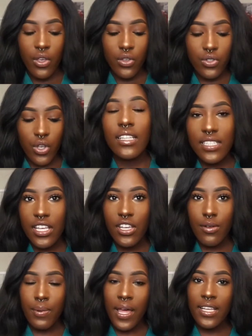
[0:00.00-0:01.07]
So let's say
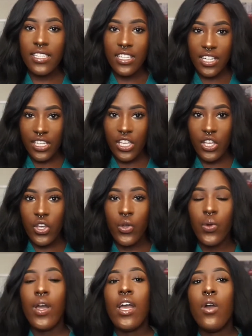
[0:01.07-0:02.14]
you're applying to
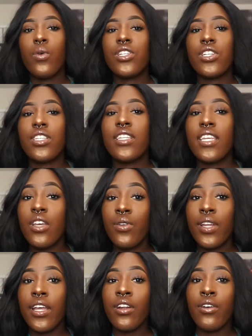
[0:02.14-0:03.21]
NICU, which is
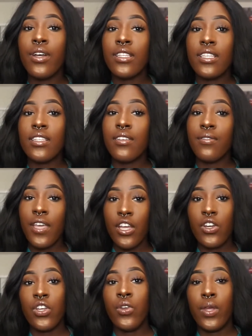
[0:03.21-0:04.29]
neonatal intensive
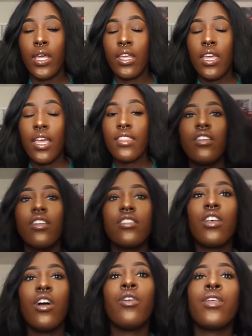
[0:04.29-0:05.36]
care unit.
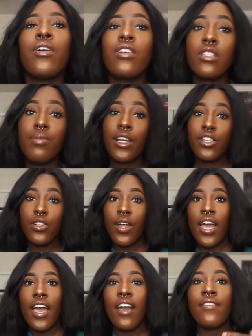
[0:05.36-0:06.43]
So they'll expect you to
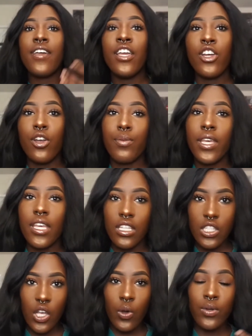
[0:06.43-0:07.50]
have NRP,
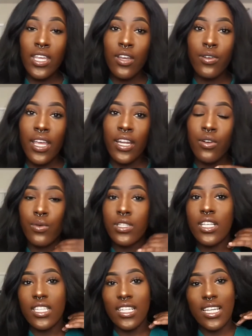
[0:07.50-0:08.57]
so neonatal
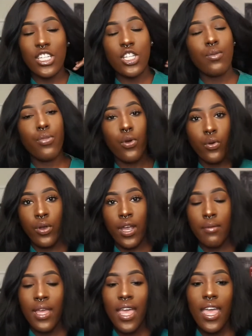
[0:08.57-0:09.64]
resuscitation program.